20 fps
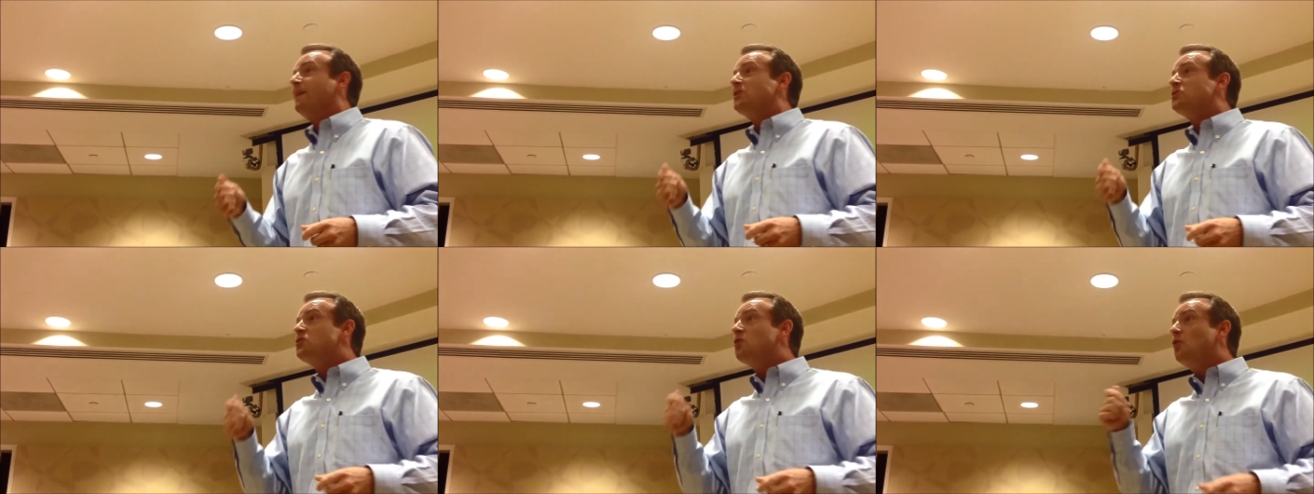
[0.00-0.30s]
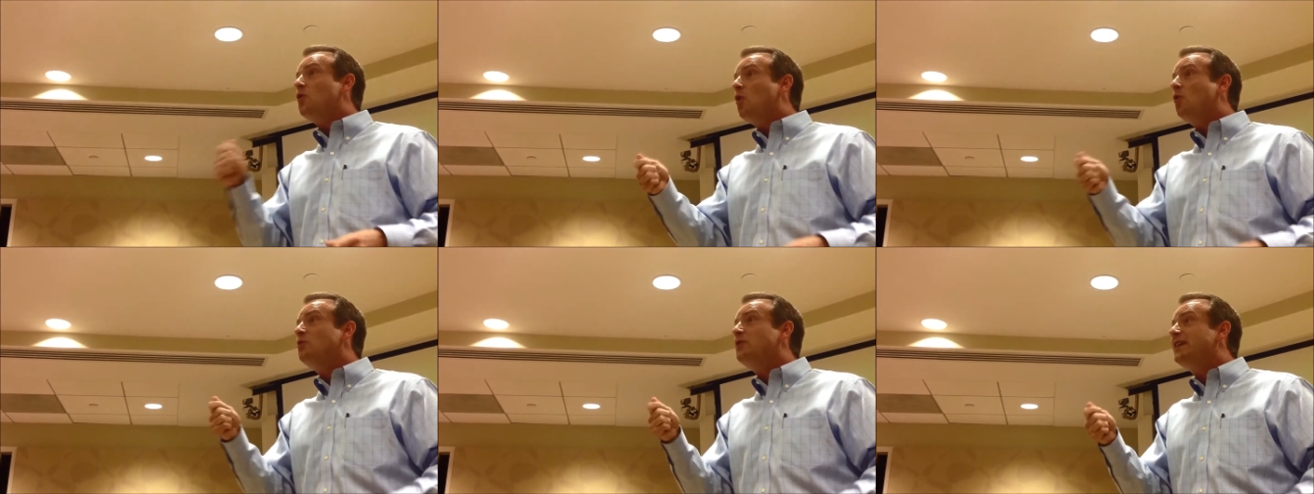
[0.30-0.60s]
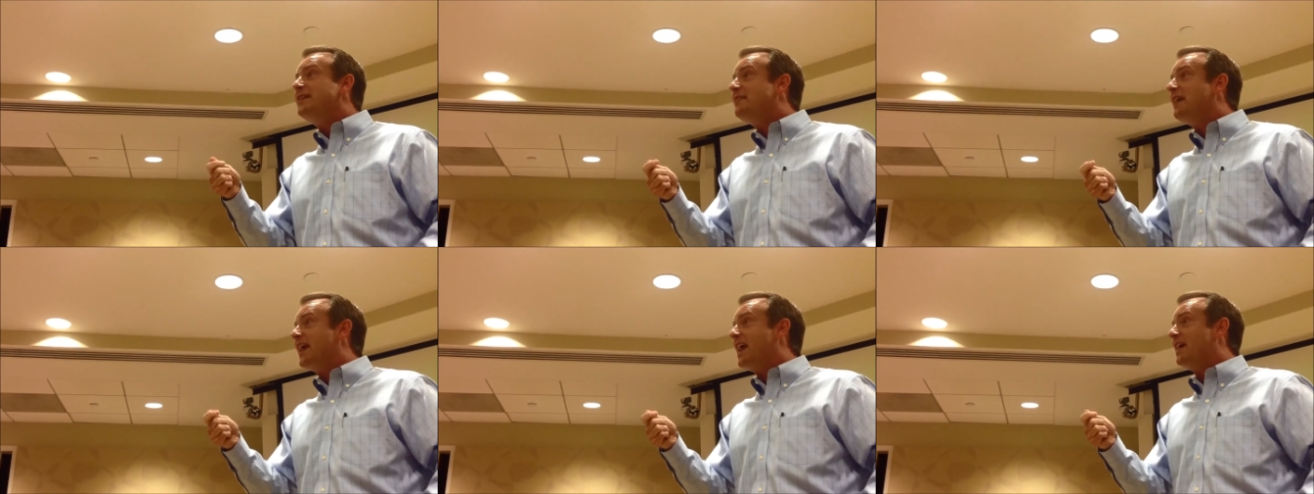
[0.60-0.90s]
So the
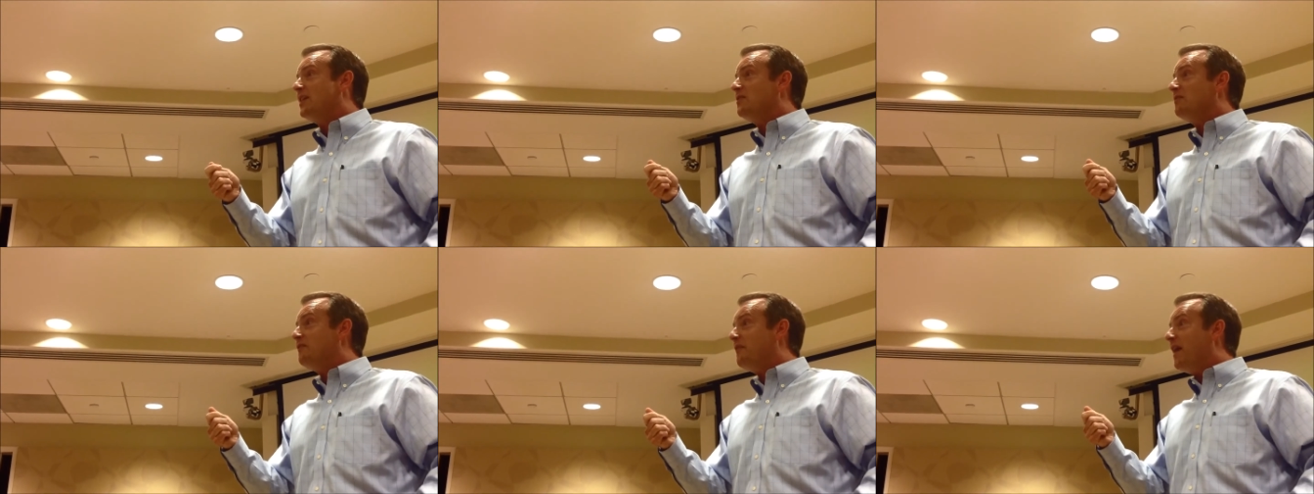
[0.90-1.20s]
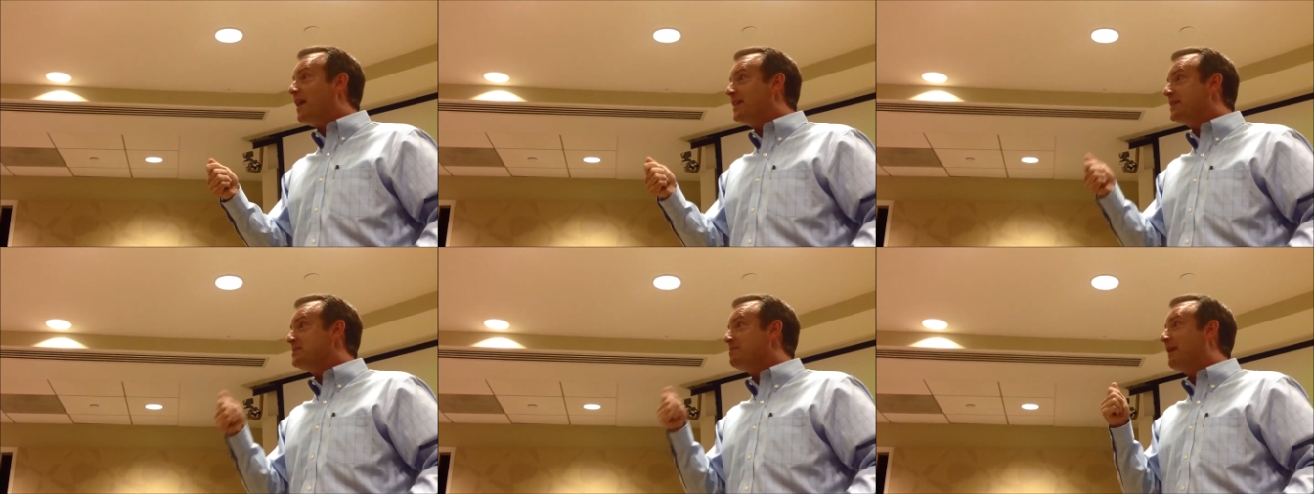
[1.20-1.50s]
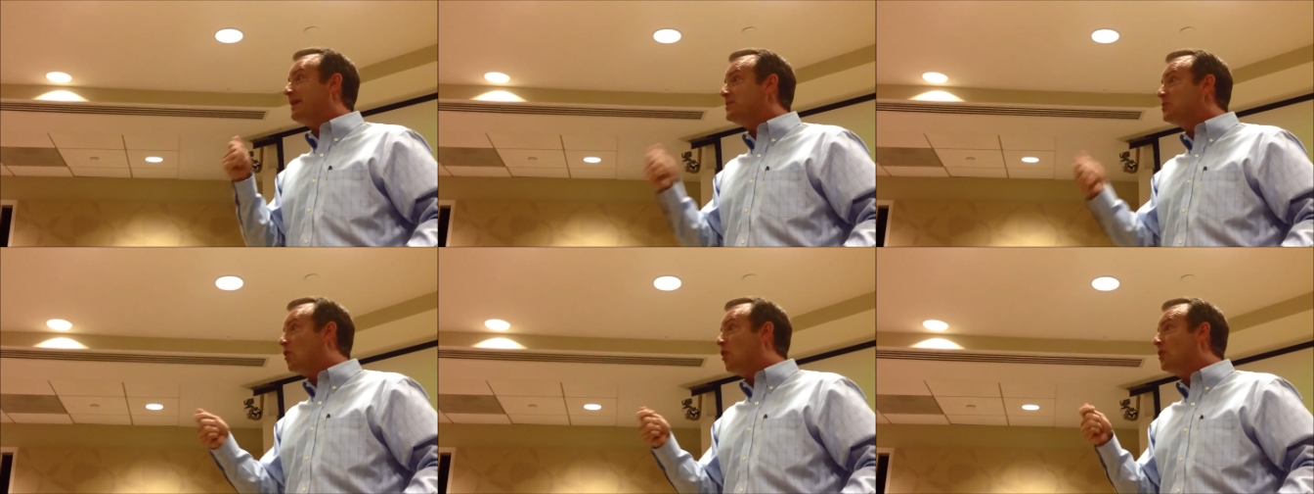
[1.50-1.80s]
only thing I can find is
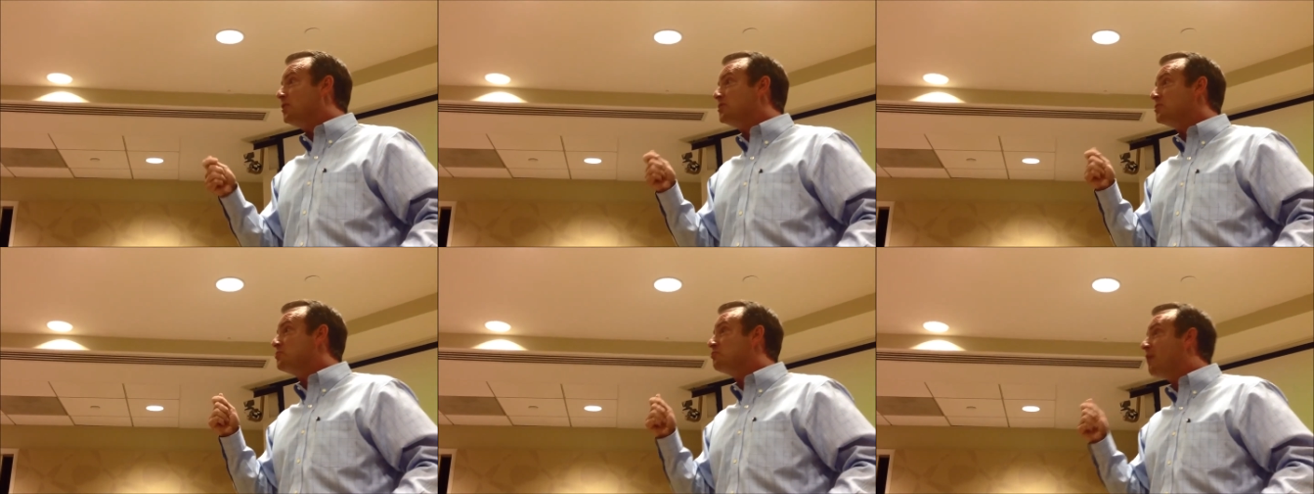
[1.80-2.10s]
my daughter's